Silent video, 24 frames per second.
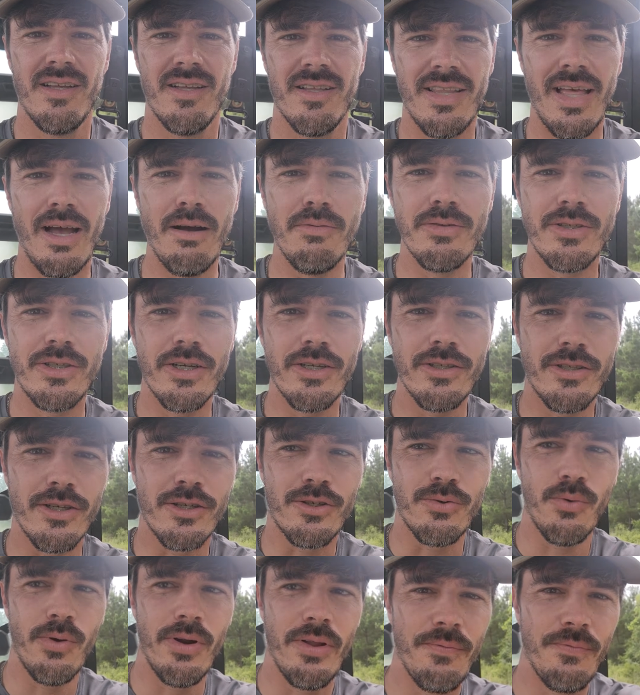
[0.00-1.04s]
That was just at
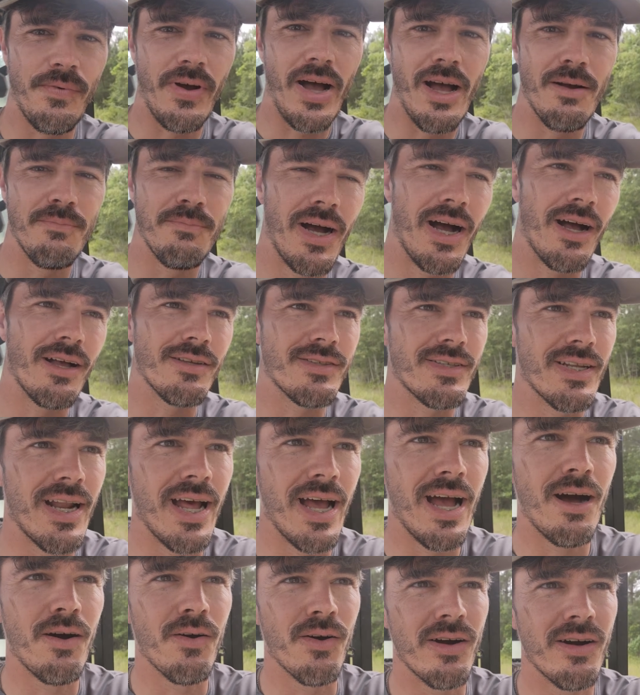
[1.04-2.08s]
25 miles an
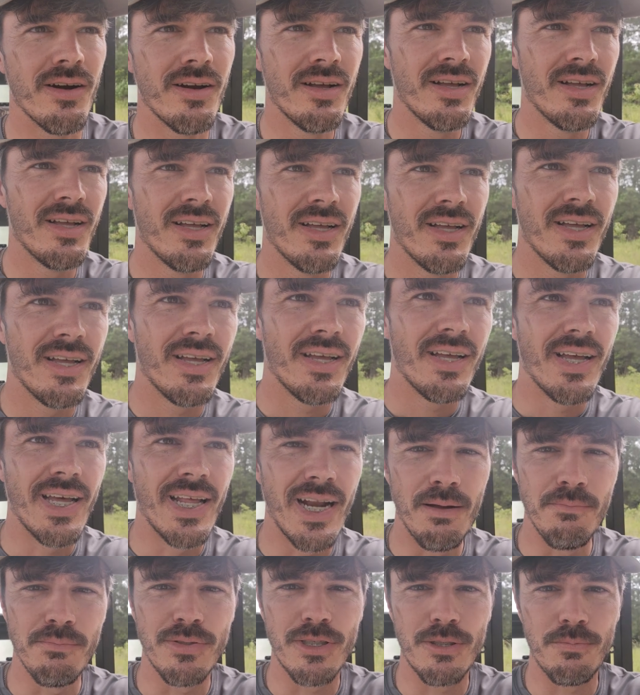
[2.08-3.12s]
hour, and
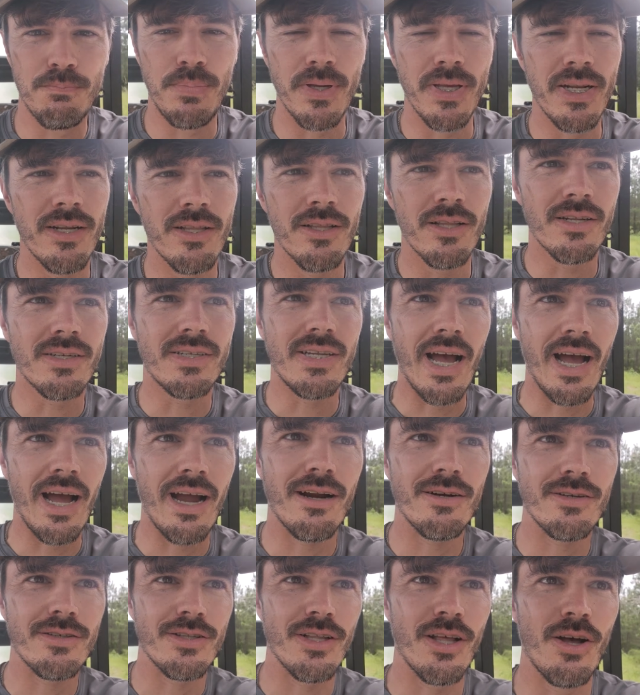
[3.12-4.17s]
I'm spinning the
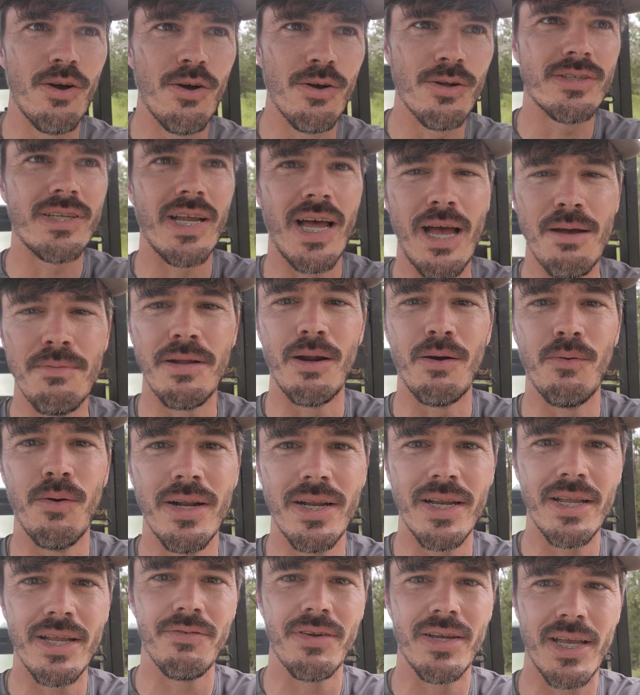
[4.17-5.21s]
tires the whole time, and I
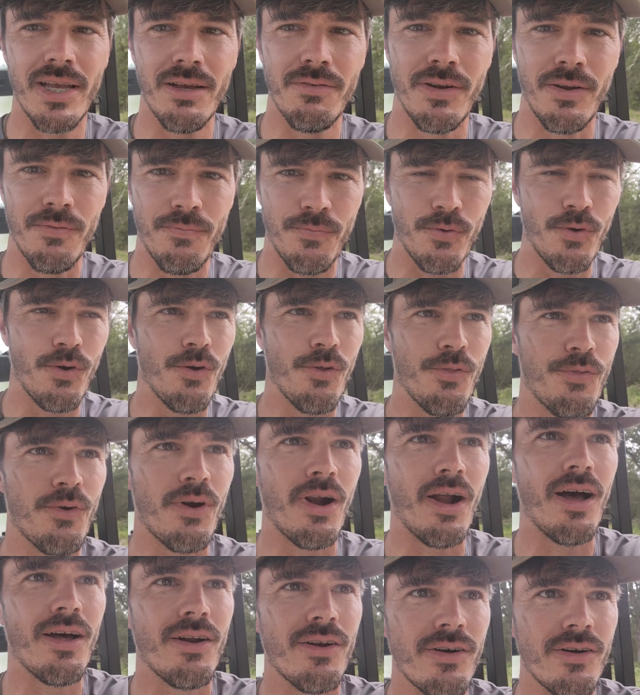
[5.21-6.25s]
wasn't even giving it full
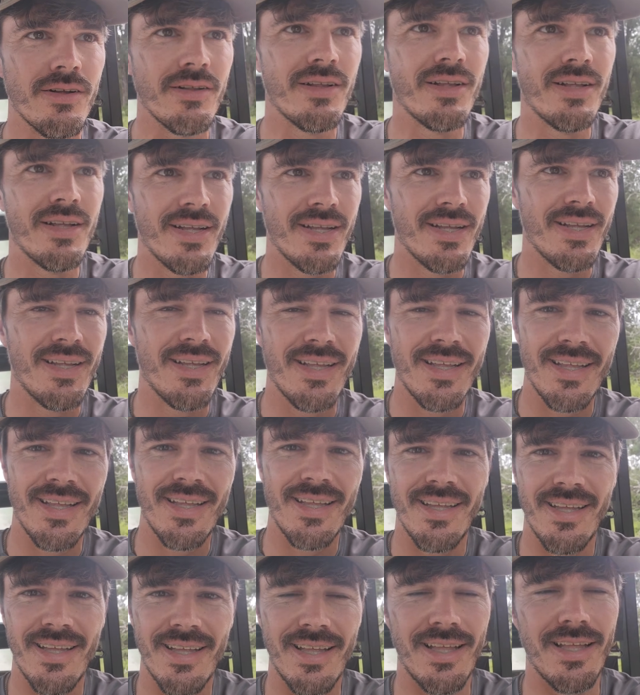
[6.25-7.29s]
throttle.
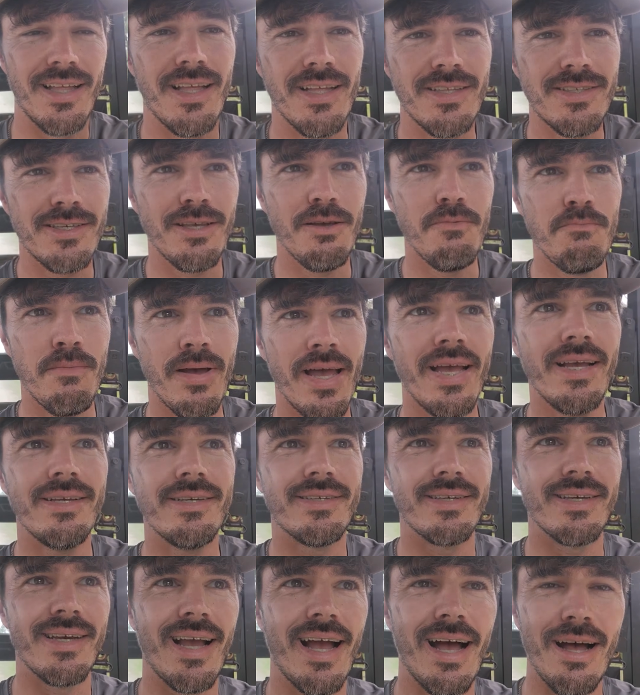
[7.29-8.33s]
That's
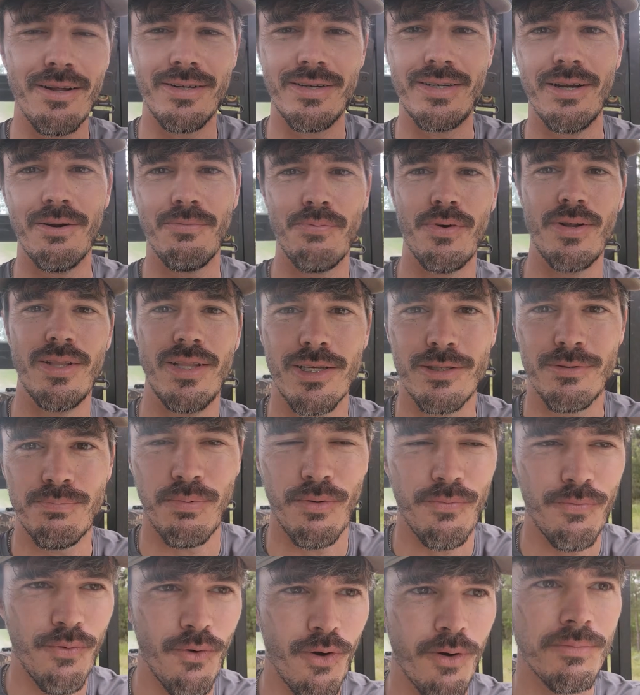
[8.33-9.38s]
amazing how different this
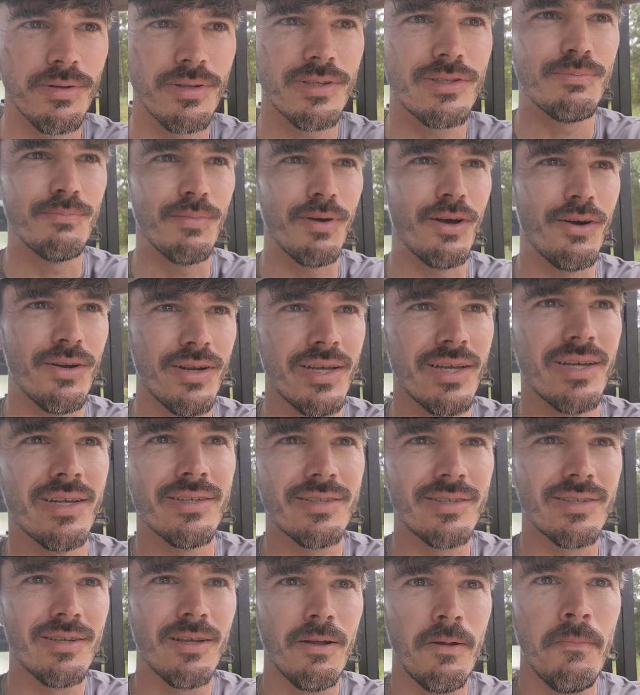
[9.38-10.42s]
performance mode
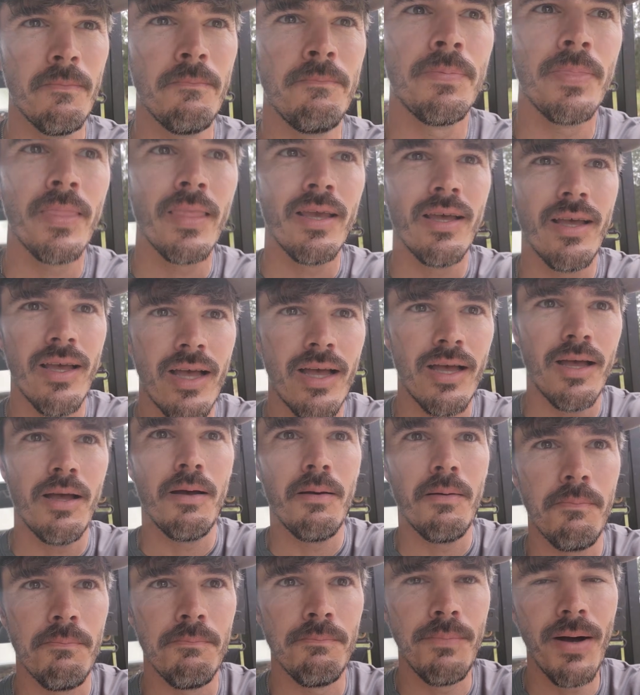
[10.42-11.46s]
is.
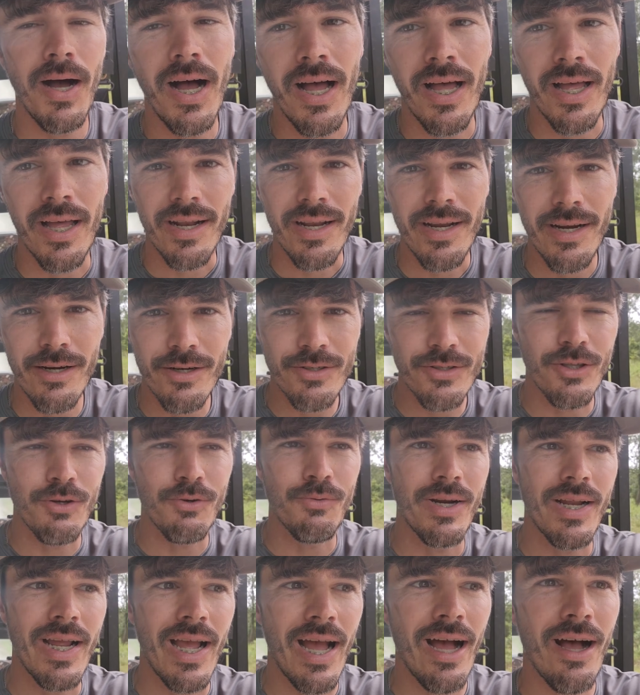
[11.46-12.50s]
But here's the
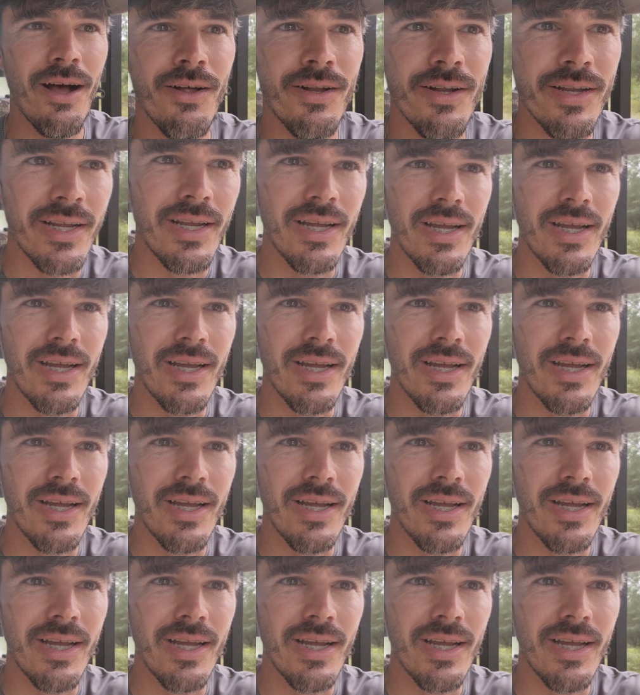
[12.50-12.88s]
reality.